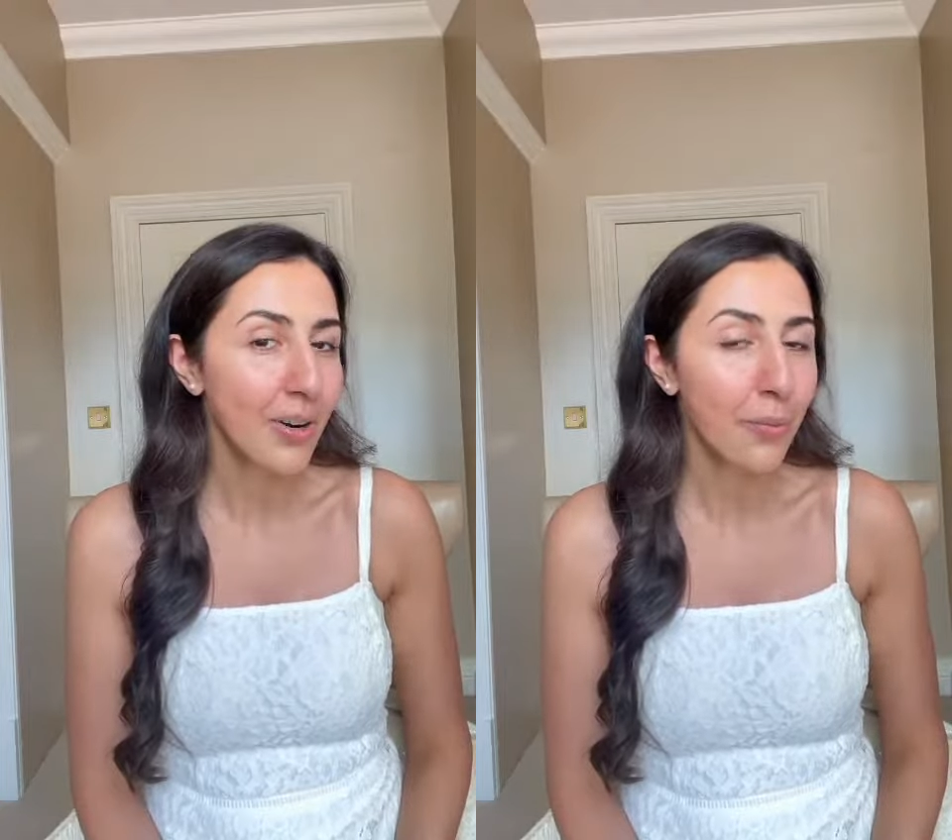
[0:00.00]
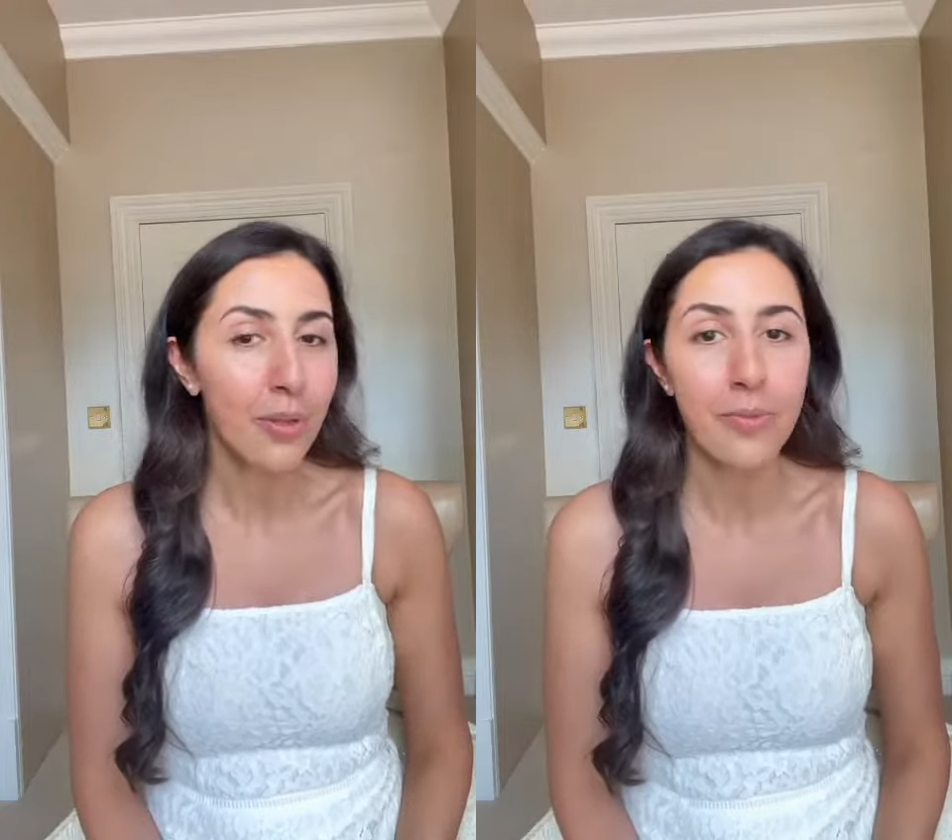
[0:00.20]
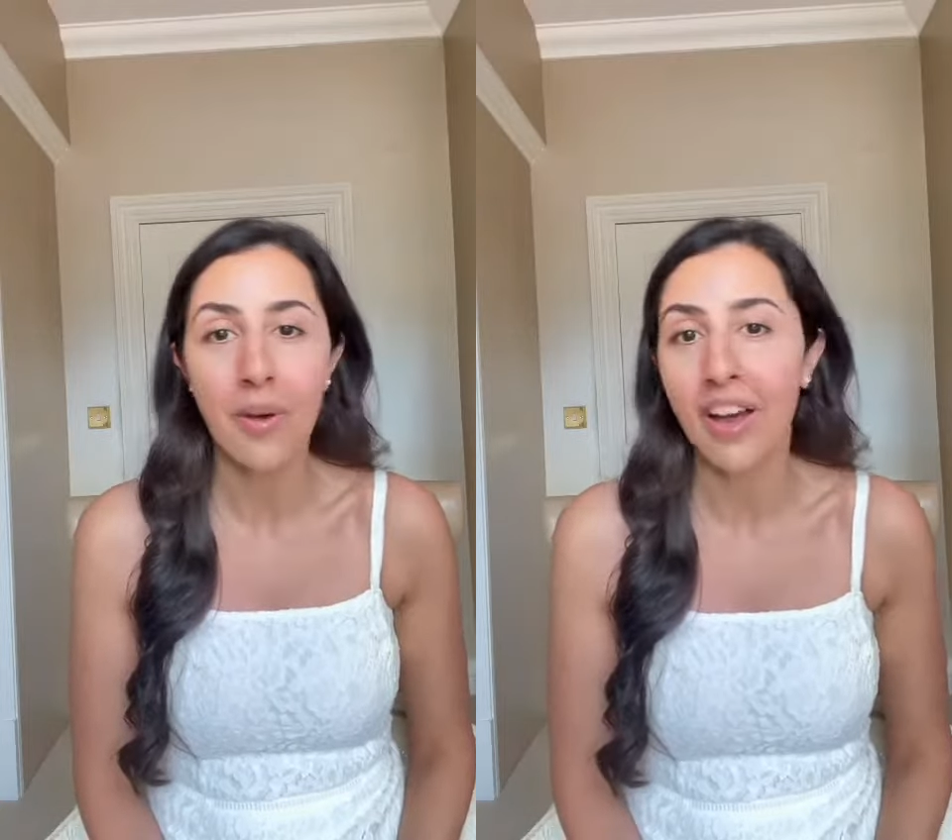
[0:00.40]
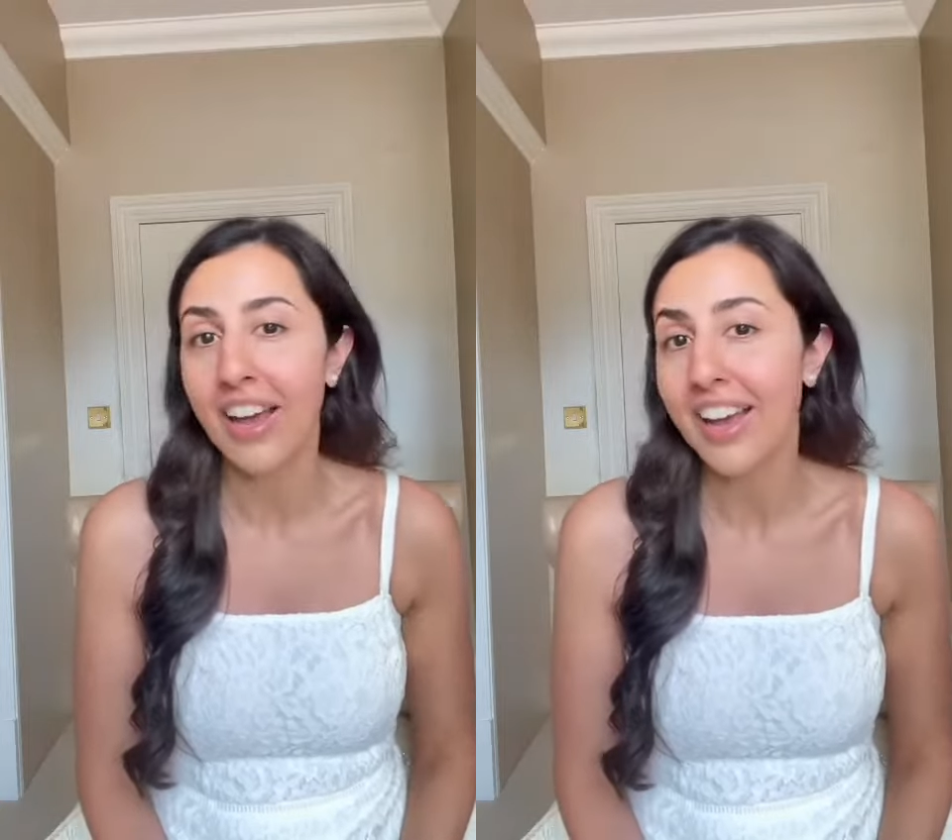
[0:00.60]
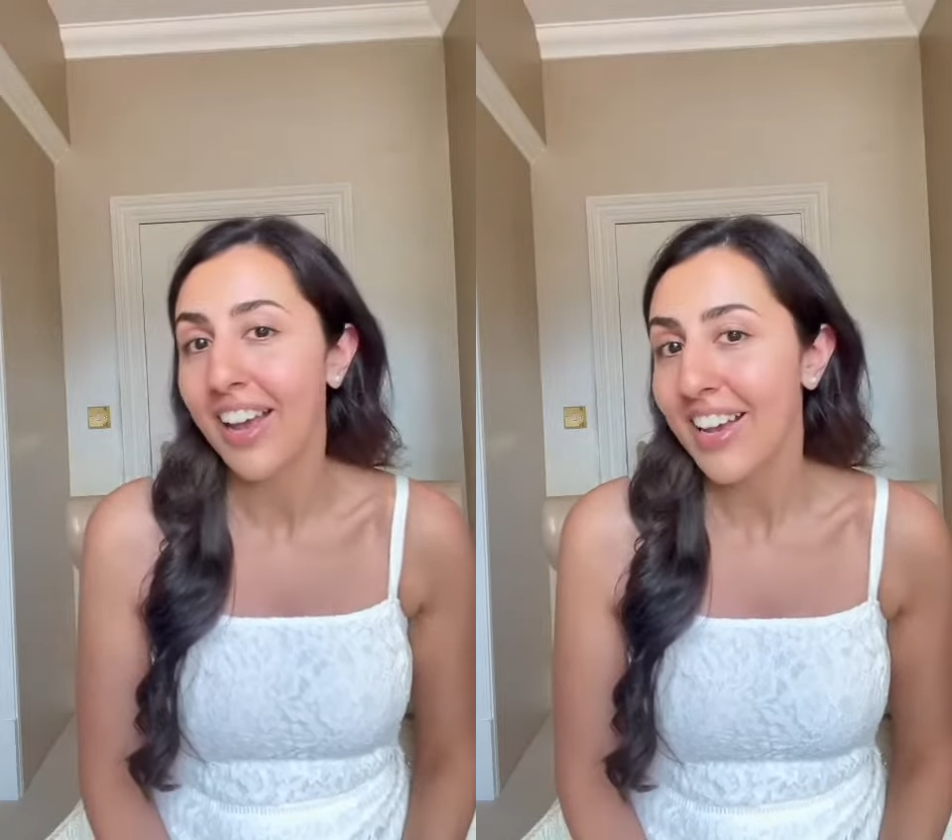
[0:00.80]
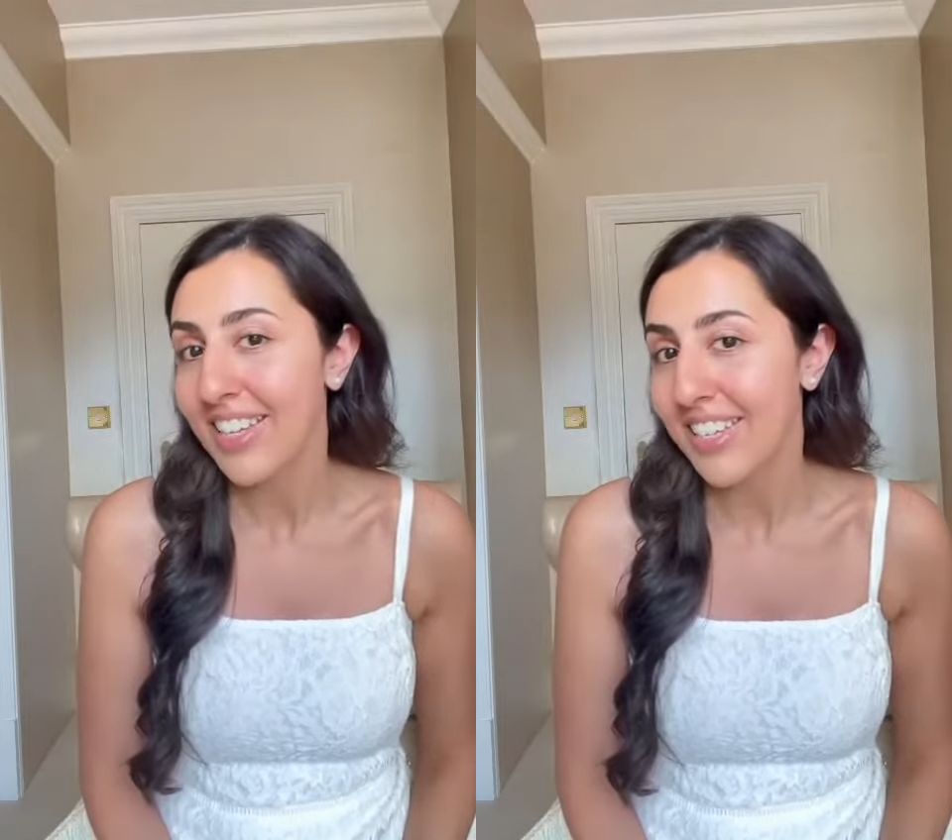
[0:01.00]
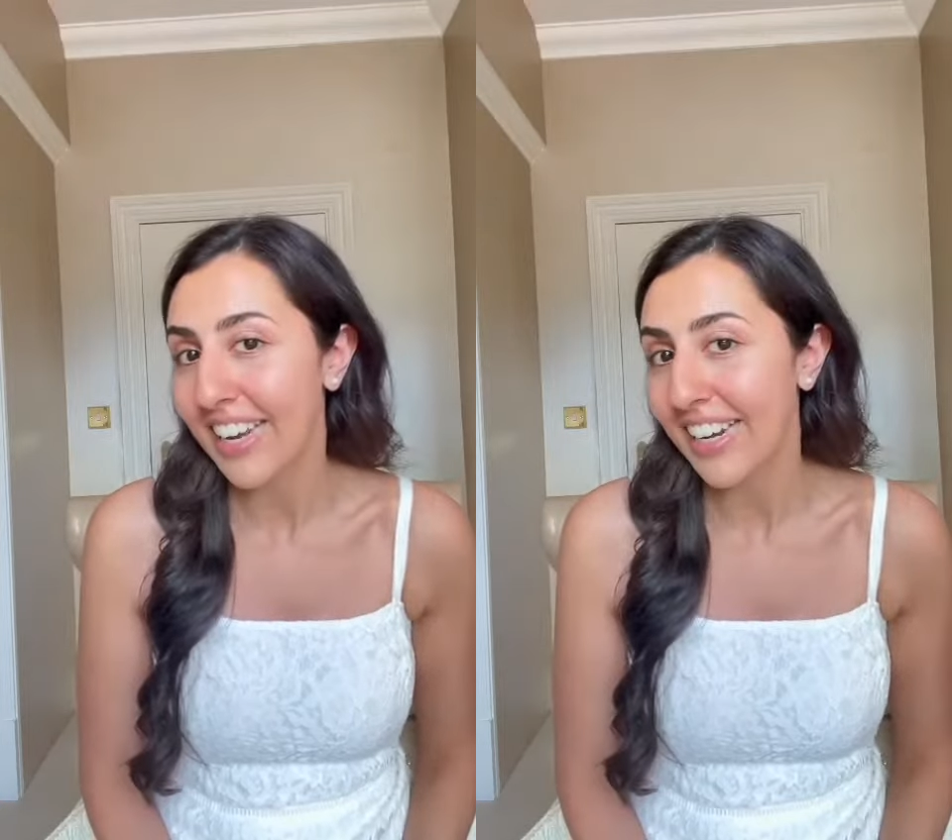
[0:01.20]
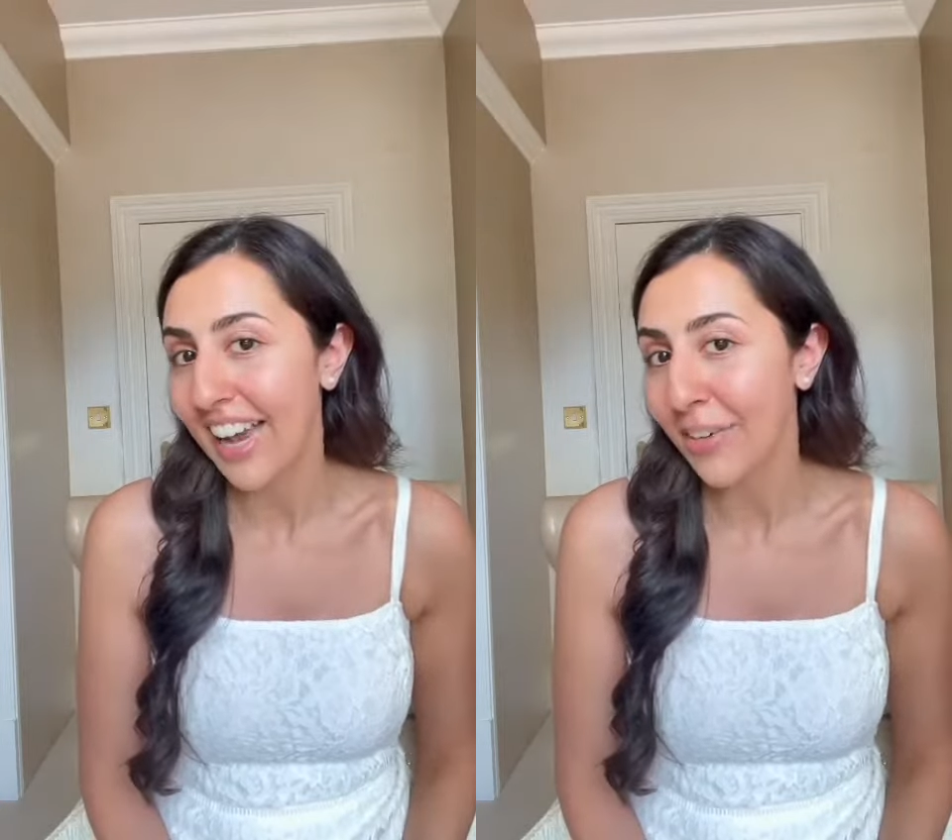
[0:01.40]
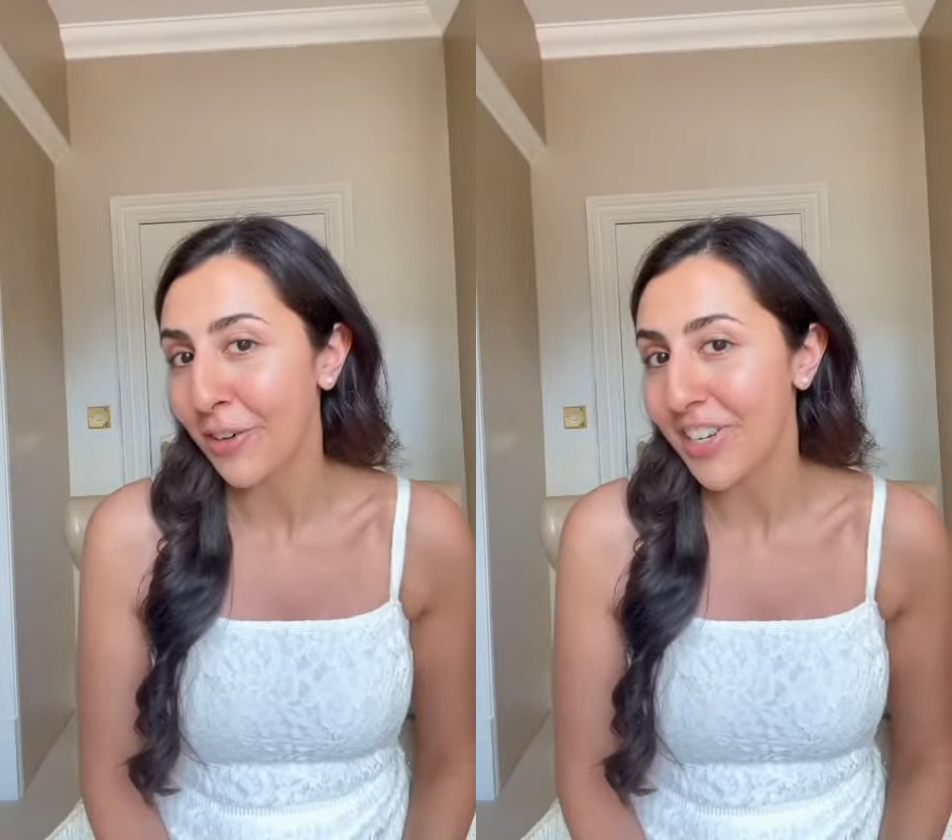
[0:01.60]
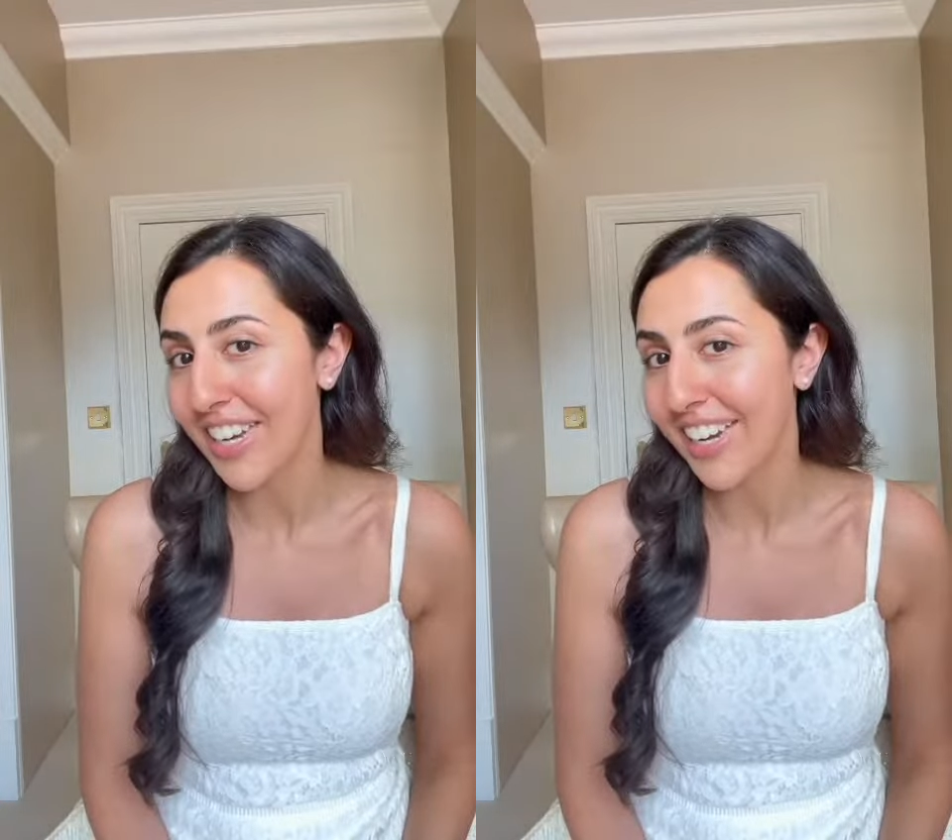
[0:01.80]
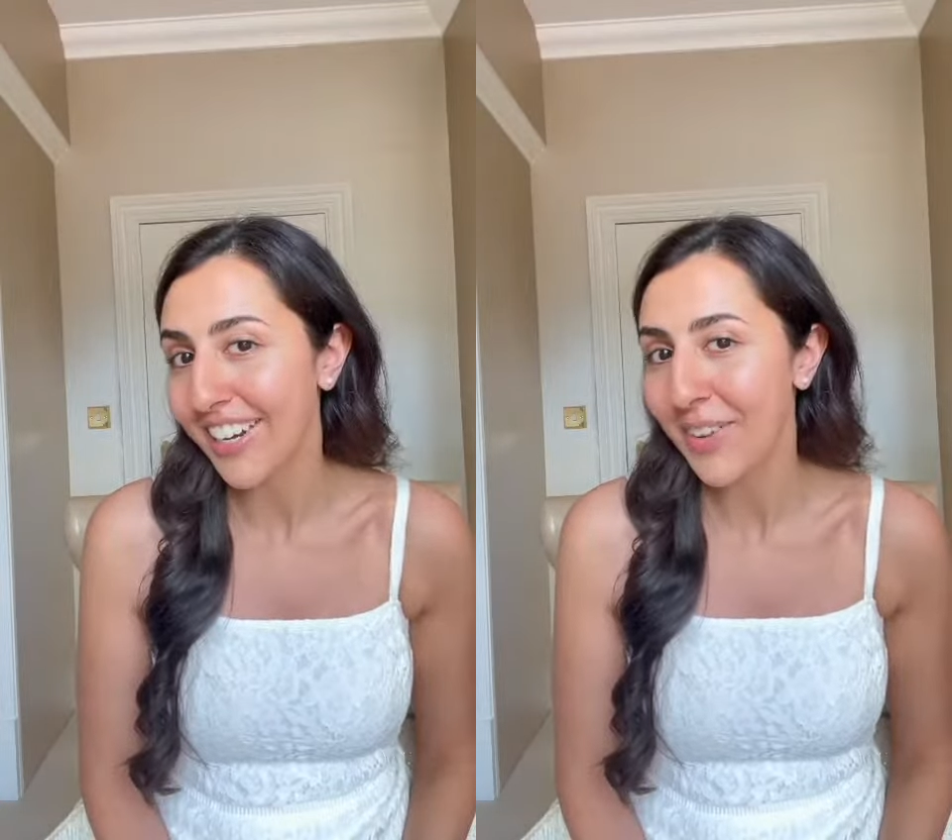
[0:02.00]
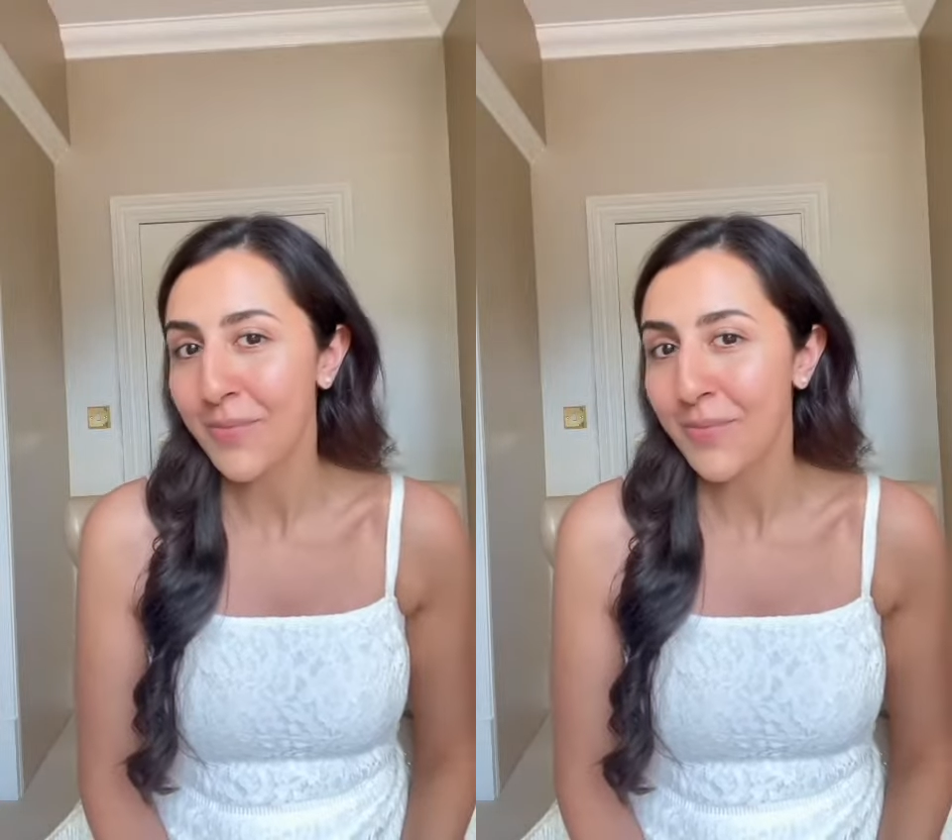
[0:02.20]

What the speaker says: with my skincare routine.